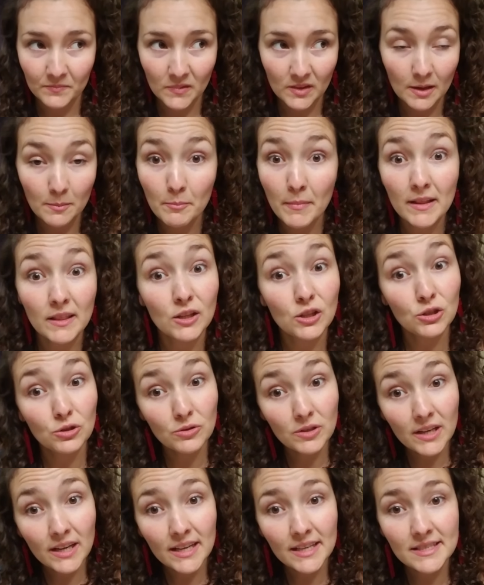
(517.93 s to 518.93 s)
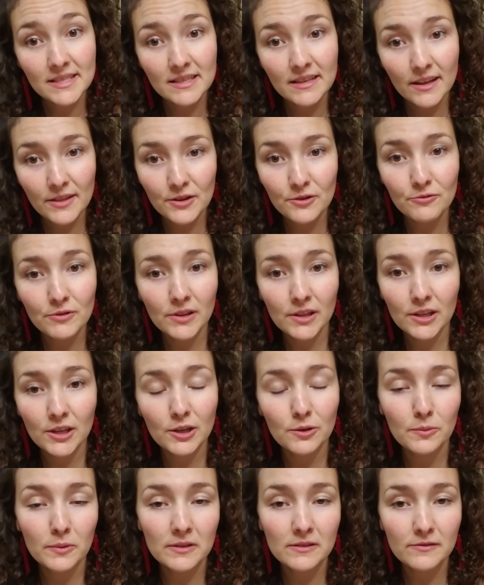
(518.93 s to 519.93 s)
Melaleuca is another really
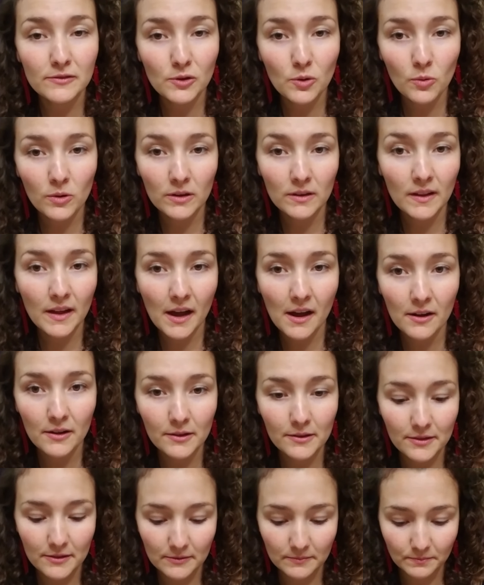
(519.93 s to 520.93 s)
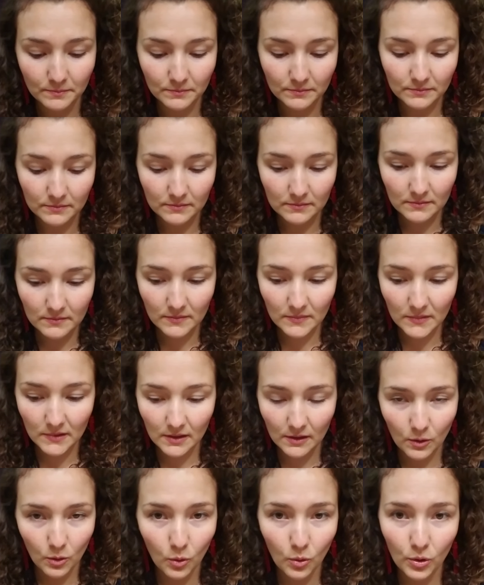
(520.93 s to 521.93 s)
good one for oral health.
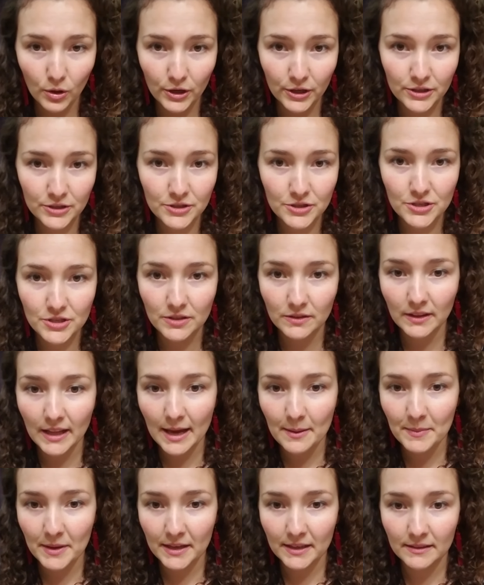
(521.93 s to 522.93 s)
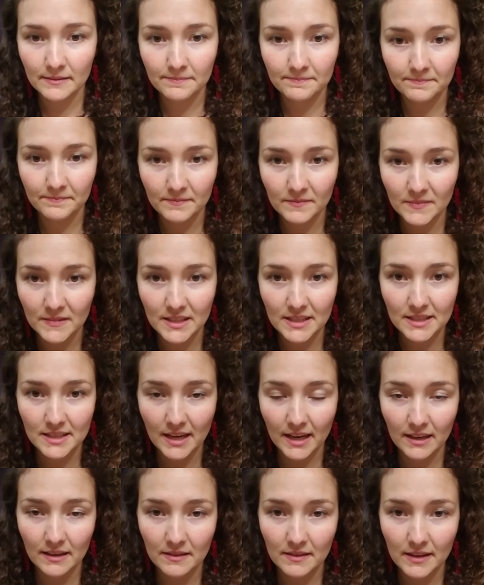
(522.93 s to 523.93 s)
Orange, lemon, these
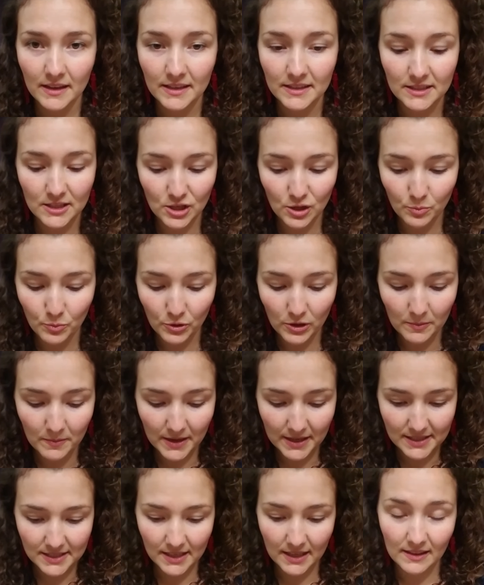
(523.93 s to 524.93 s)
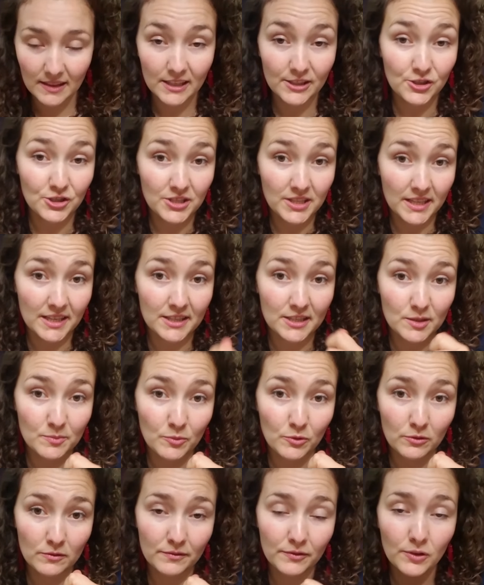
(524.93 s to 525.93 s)
kind of things. And you pre-mix it and then just take a
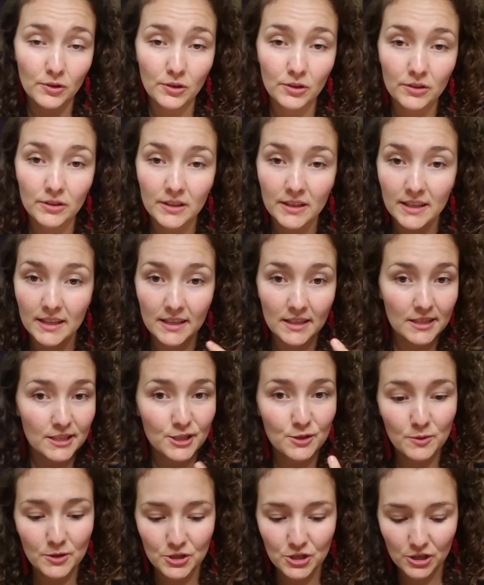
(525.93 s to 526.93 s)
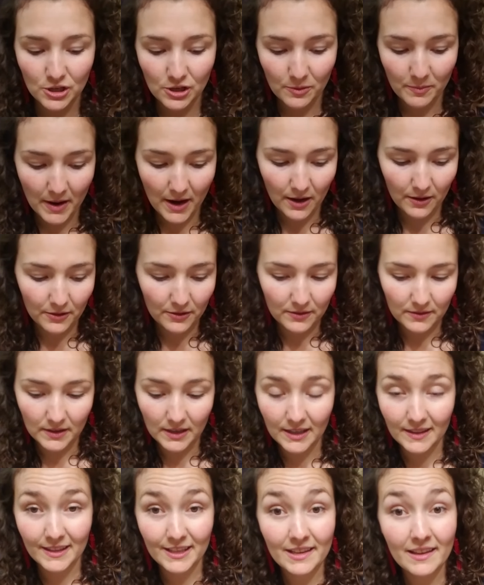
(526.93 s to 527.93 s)
spoonful, swish it in your mouth,
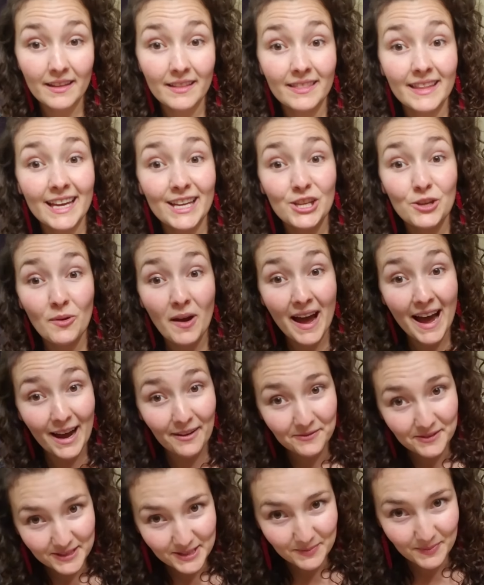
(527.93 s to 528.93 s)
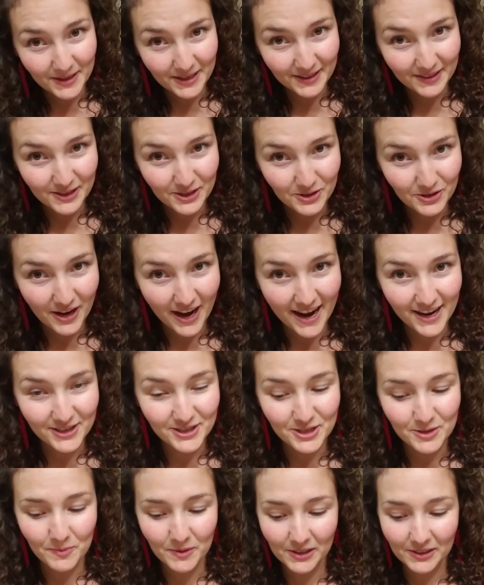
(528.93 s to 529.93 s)
and then you have to spit it in the trash.
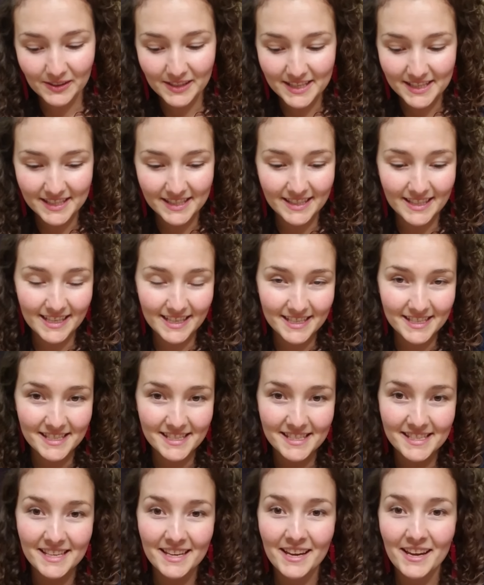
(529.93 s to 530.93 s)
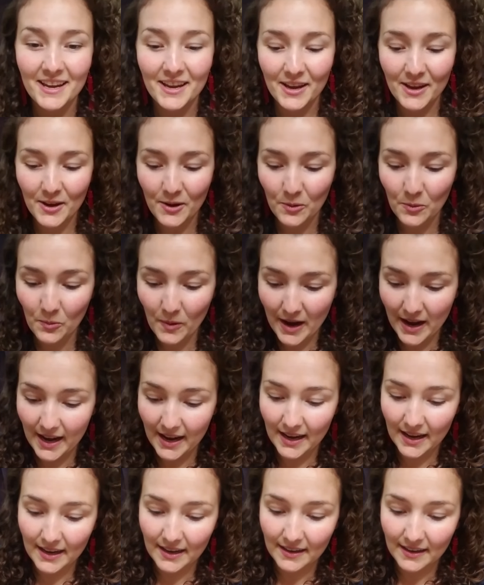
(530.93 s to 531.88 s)
But at least this way,